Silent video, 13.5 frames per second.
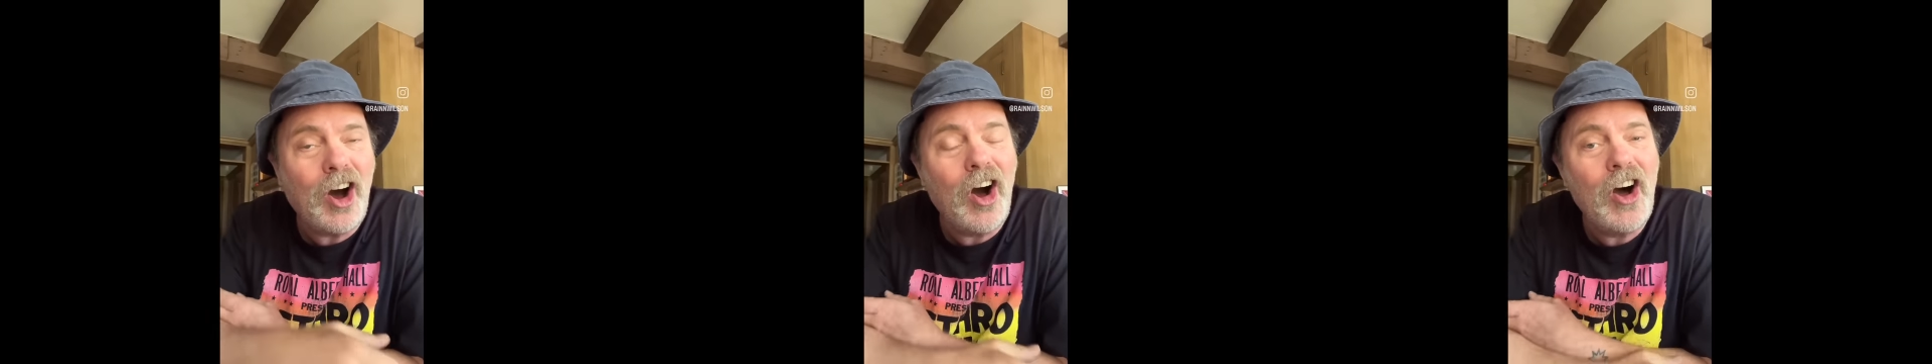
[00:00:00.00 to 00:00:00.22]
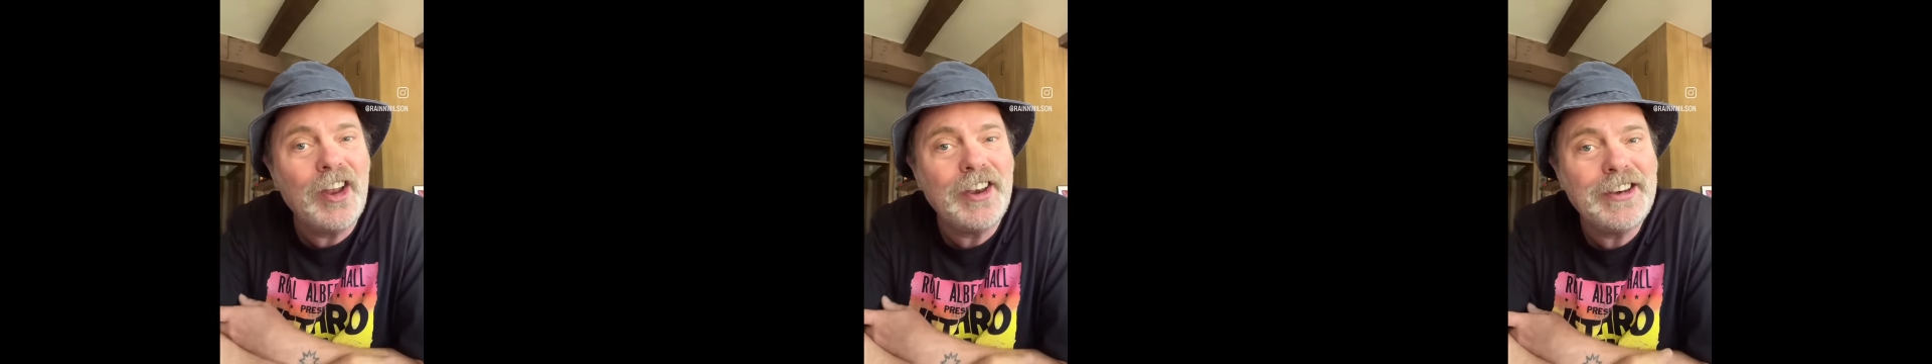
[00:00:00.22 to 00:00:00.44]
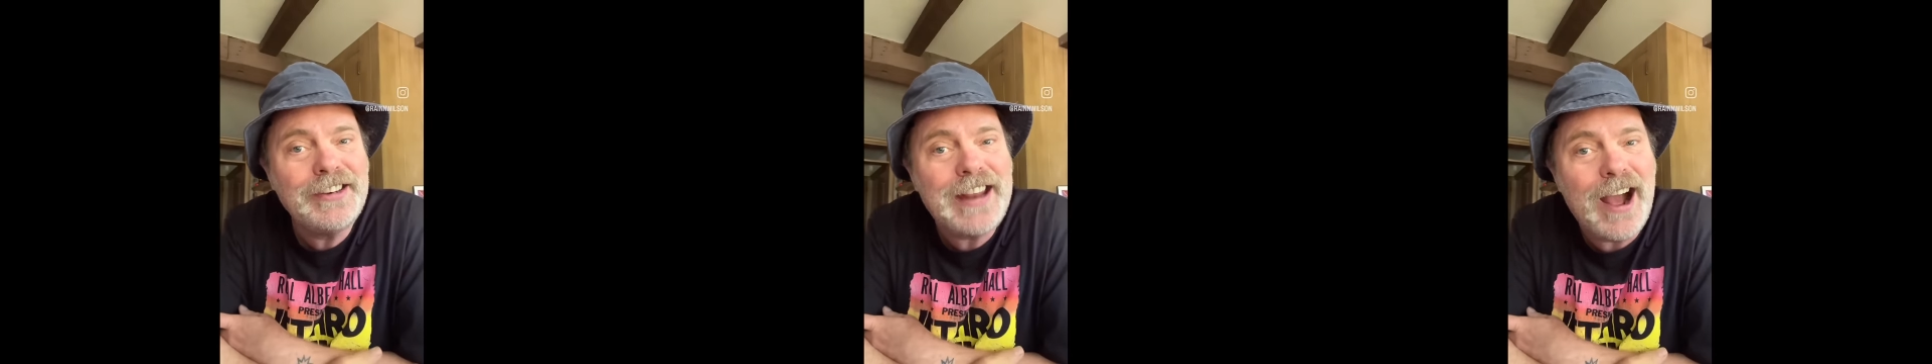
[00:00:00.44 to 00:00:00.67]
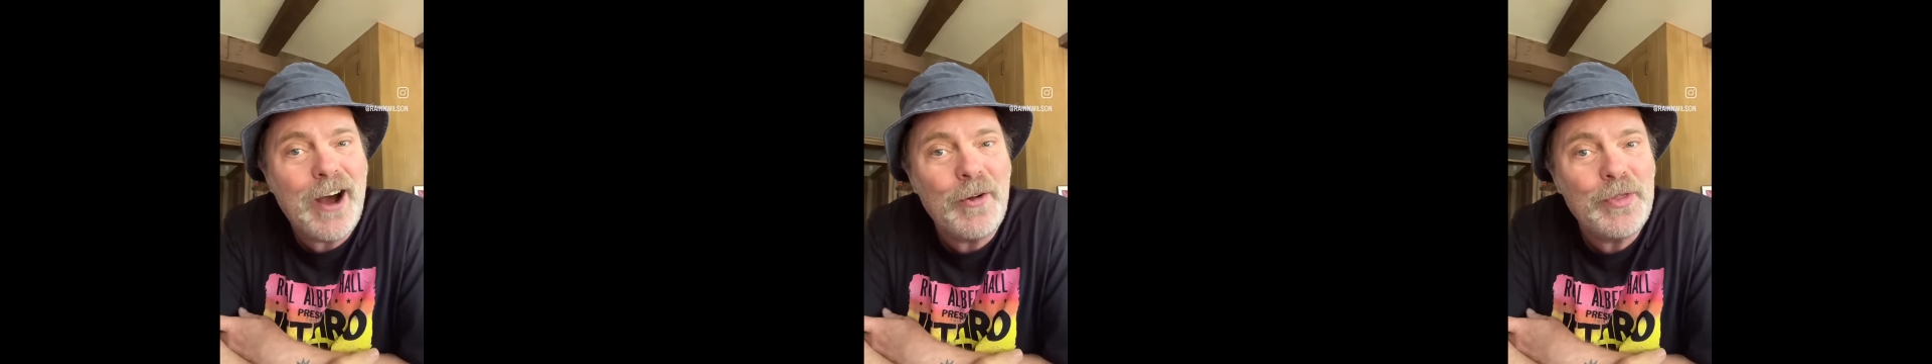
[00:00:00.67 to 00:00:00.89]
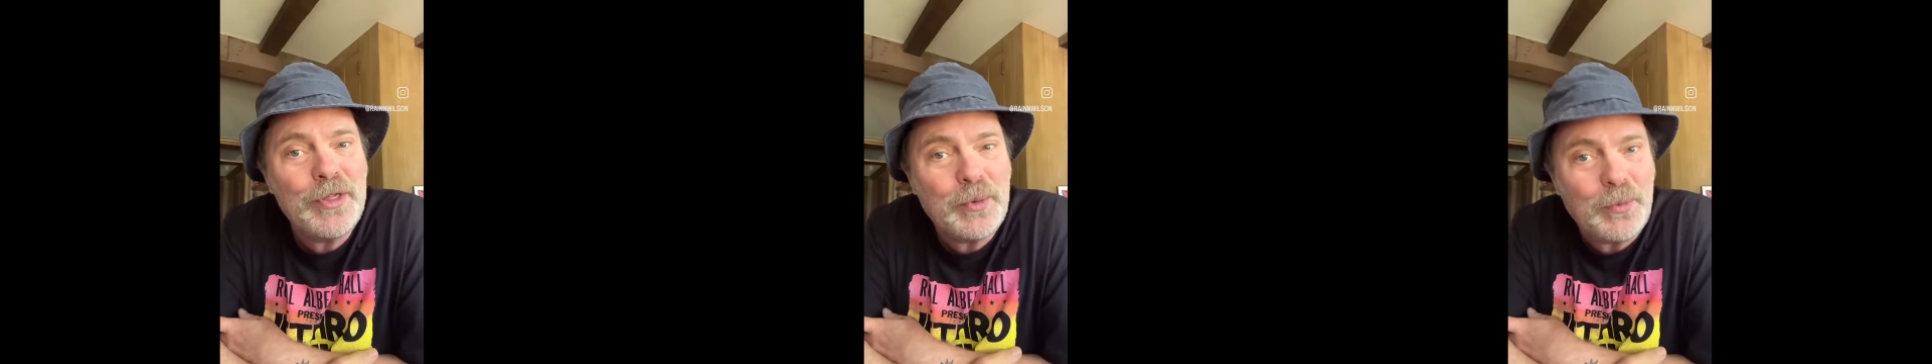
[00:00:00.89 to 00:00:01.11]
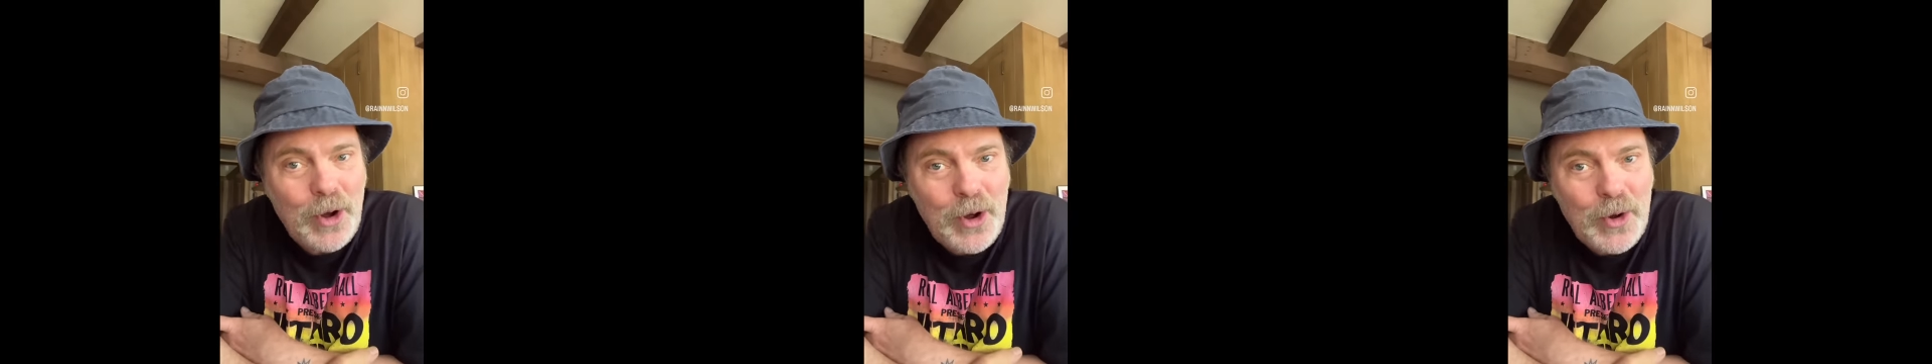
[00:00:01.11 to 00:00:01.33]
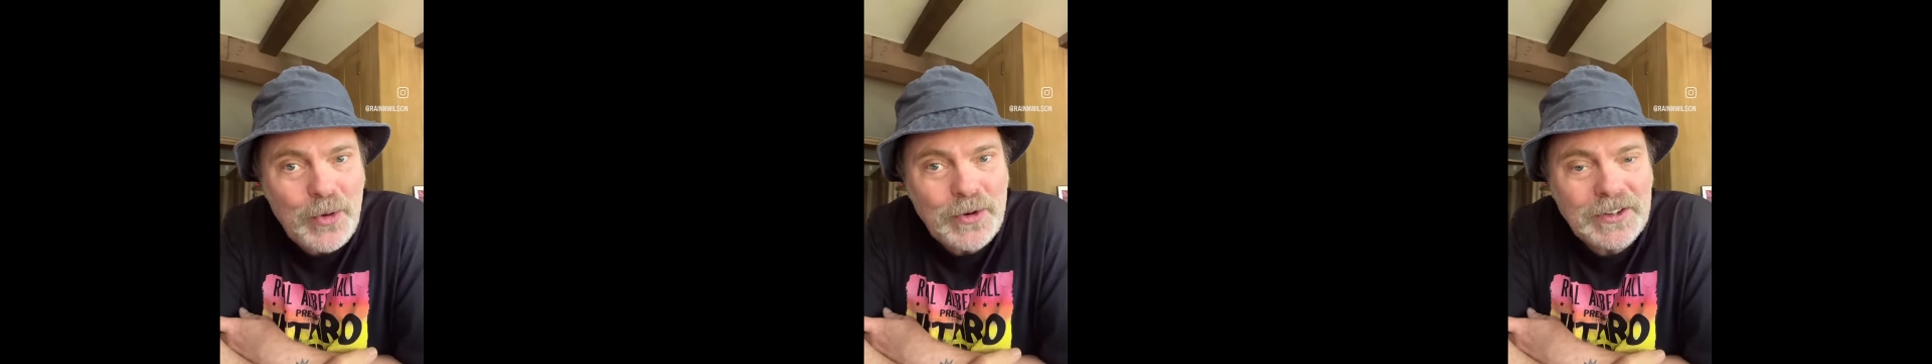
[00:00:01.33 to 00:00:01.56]
on down the
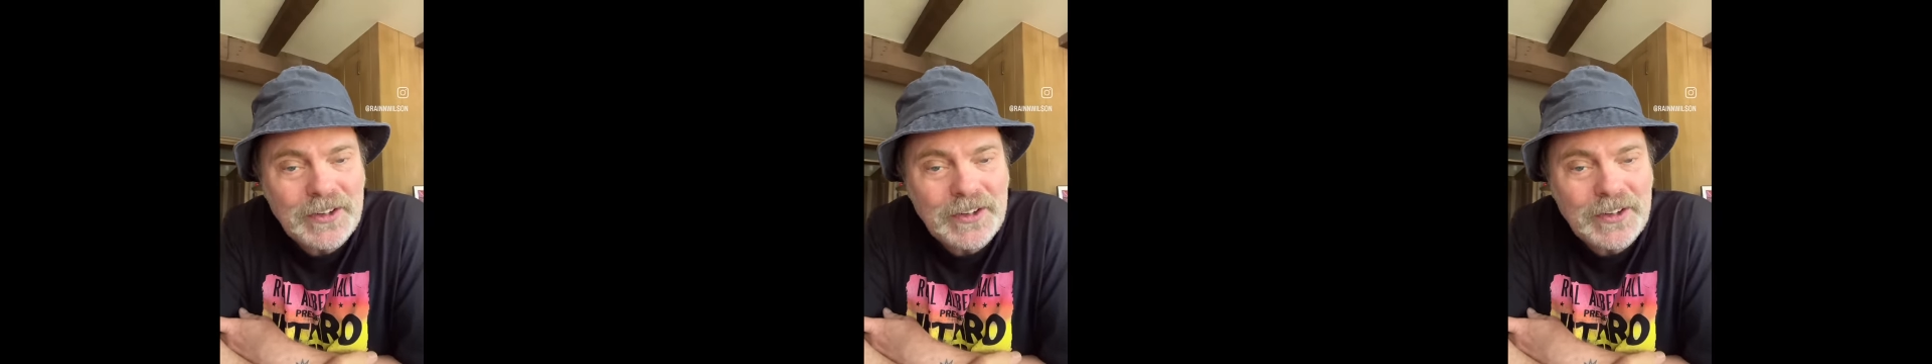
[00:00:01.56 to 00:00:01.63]
road.